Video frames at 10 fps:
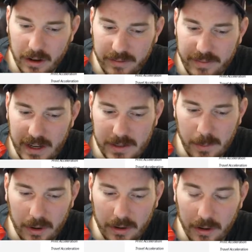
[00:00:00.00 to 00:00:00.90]
on
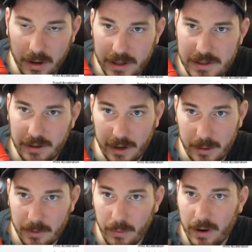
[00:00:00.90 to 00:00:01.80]
Facebook or
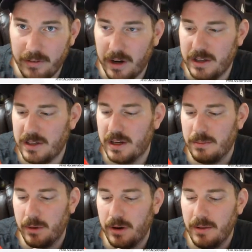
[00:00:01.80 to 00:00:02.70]
Instagram or wherever I decide
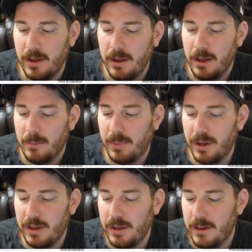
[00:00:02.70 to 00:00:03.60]
to put it.
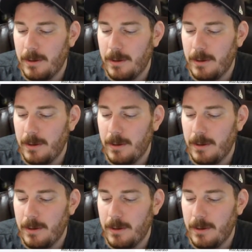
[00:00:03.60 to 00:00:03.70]
But